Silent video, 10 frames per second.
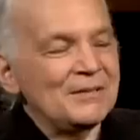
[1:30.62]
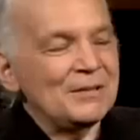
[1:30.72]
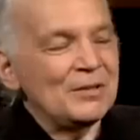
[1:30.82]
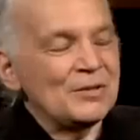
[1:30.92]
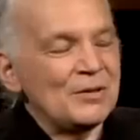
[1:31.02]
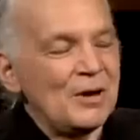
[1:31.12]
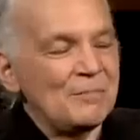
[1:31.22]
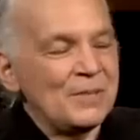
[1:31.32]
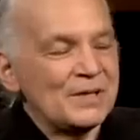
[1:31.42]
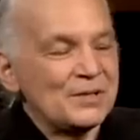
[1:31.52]
those are all
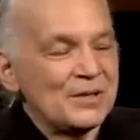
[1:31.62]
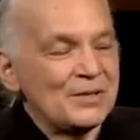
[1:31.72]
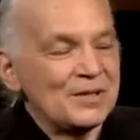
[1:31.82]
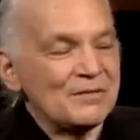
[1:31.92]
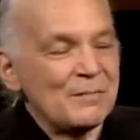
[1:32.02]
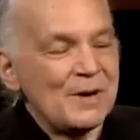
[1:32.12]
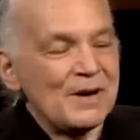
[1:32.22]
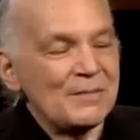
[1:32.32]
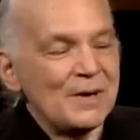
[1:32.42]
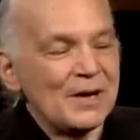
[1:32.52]
pictures, of course, from
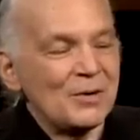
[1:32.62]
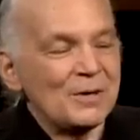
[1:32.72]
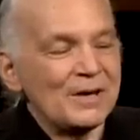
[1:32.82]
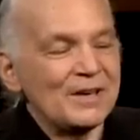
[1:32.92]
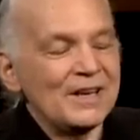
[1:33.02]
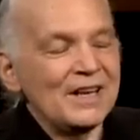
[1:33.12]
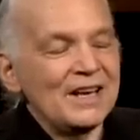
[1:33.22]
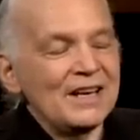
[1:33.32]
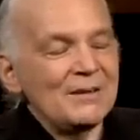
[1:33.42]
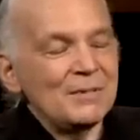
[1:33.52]
my career,
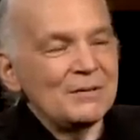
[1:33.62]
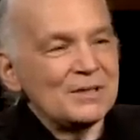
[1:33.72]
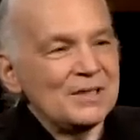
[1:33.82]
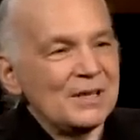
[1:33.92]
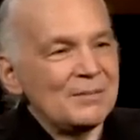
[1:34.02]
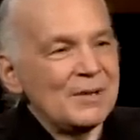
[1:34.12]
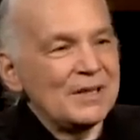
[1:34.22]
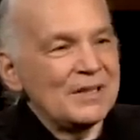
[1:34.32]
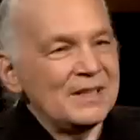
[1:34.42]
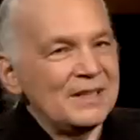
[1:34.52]
but it was done
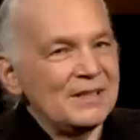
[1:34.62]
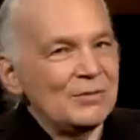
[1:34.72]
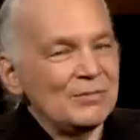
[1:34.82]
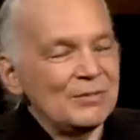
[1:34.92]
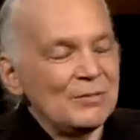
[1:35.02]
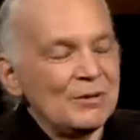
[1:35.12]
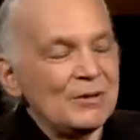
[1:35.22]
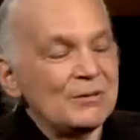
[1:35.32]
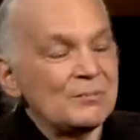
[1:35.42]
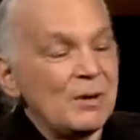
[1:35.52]

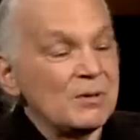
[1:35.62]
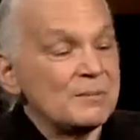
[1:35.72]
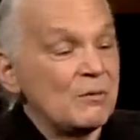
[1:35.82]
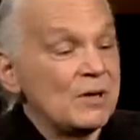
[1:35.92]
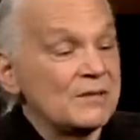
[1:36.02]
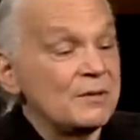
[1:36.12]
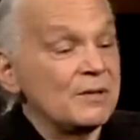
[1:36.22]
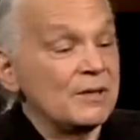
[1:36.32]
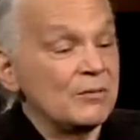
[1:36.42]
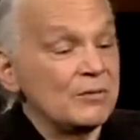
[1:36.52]
it was published by
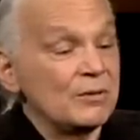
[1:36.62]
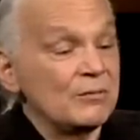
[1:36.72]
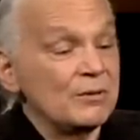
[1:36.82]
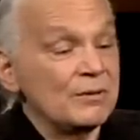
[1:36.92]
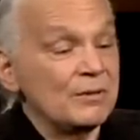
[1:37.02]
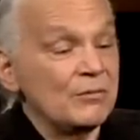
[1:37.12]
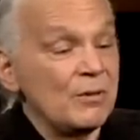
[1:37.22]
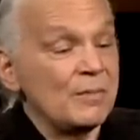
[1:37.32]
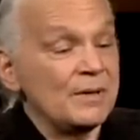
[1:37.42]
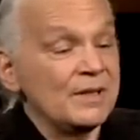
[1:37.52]
Westview, and the
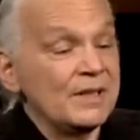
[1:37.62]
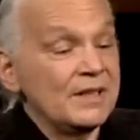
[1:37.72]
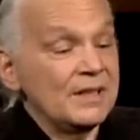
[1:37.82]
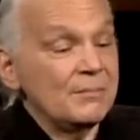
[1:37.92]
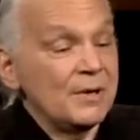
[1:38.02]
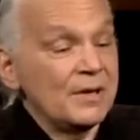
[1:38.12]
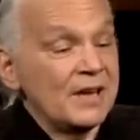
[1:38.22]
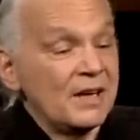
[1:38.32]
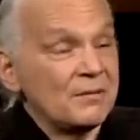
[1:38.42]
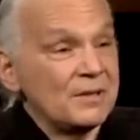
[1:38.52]
woman, Mary
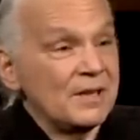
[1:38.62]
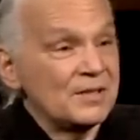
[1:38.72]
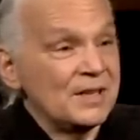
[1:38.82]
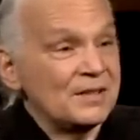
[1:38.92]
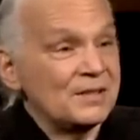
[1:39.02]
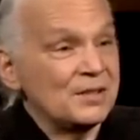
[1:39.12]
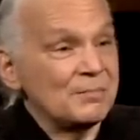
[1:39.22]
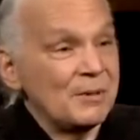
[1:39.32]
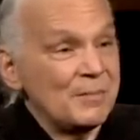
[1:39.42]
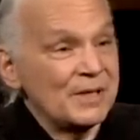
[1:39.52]
Catherine Nelson, out there
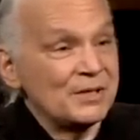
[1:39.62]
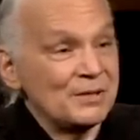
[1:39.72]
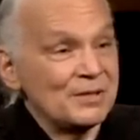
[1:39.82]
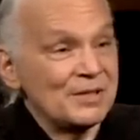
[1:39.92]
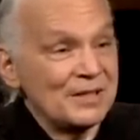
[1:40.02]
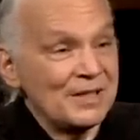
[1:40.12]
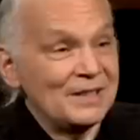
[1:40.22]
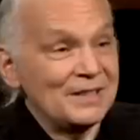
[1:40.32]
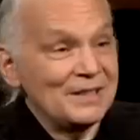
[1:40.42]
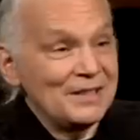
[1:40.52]
took my pictures,
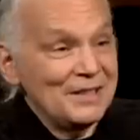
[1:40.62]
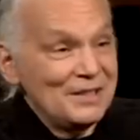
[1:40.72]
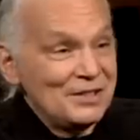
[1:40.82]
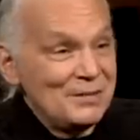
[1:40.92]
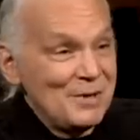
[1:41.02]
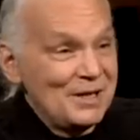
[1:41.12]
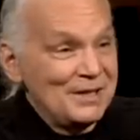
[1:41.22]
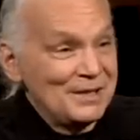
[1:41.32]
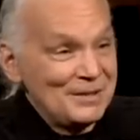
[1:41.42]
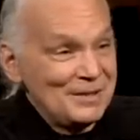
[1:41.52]
and she made
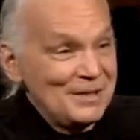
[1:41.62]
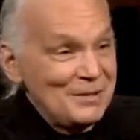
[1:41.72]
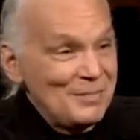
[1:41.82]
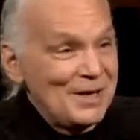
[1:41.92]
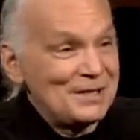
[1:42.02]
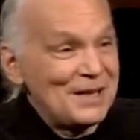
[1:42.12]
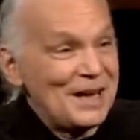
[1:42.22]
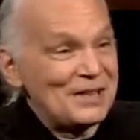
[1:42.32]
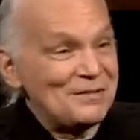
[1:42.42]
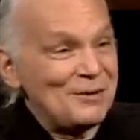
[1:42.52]
the
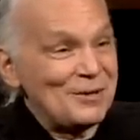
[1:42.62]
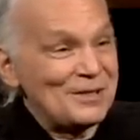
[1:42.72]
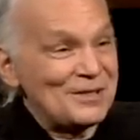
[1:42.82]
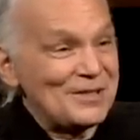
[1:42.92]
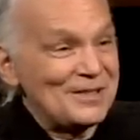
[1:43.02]
montage for us.